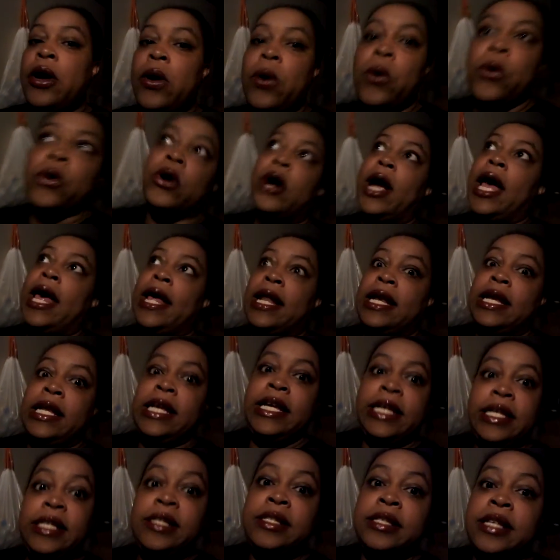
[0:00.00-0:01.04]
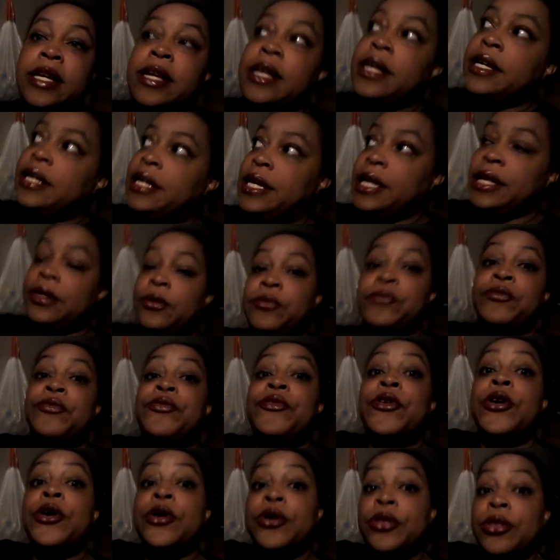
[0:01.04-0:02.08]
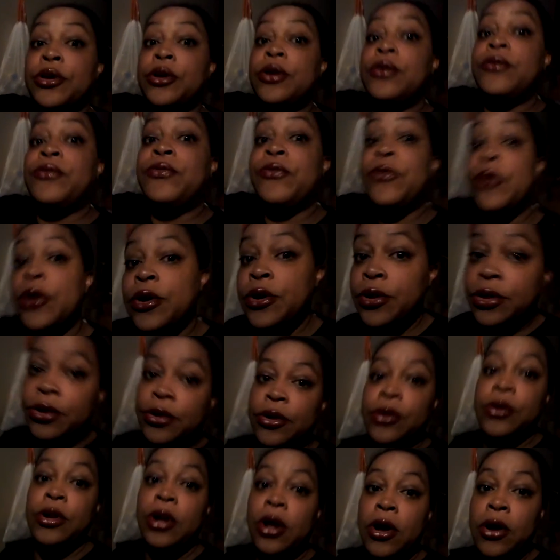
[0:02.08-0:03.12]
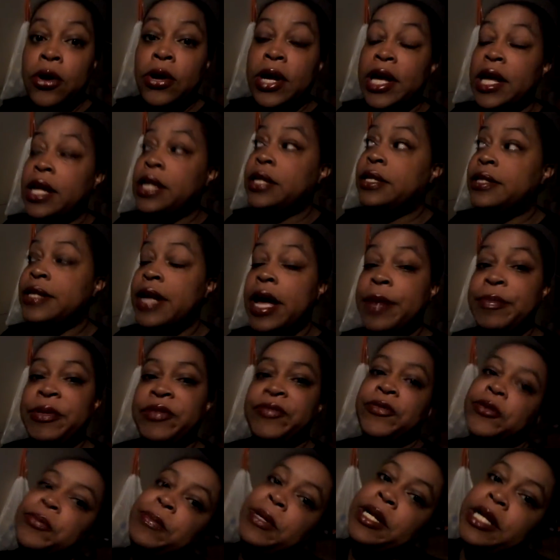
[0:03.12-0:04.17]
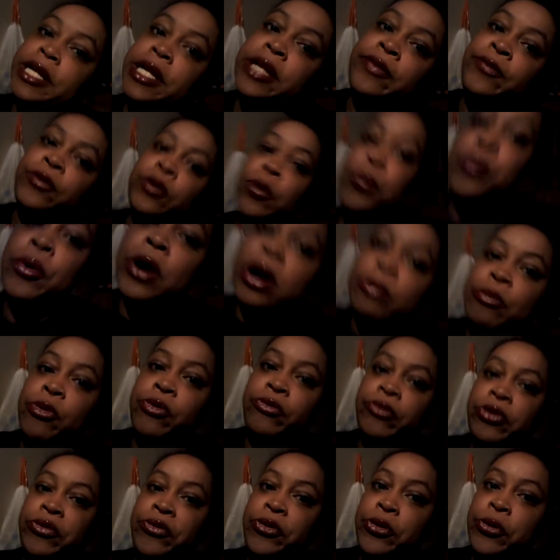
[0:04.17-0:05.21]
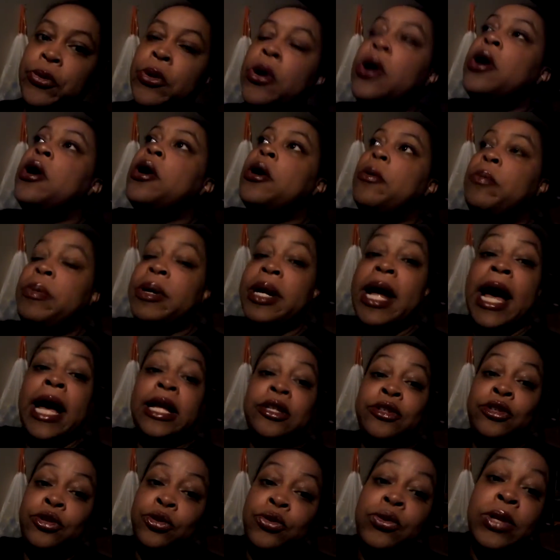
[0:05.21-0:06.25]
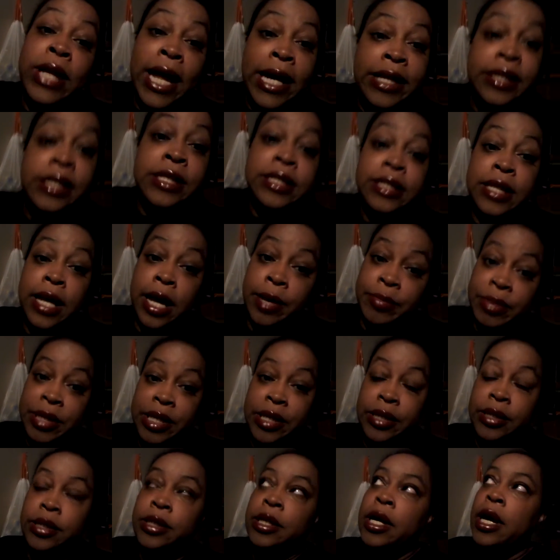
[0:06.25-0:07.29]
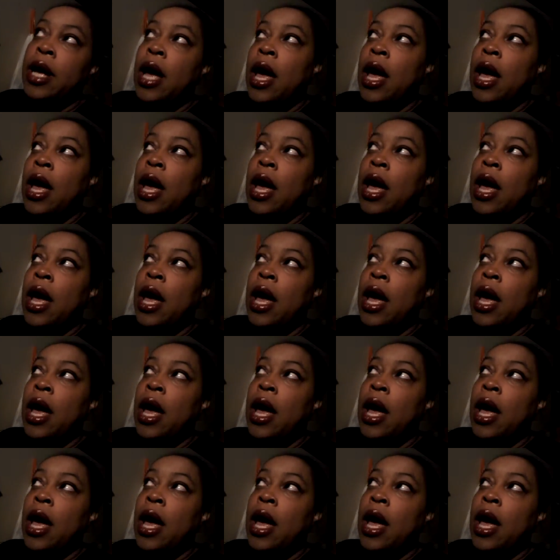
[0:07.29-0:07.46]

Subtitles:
or at least get further and further along in Zombies for me to give you a proper review. But I do like the Zombies.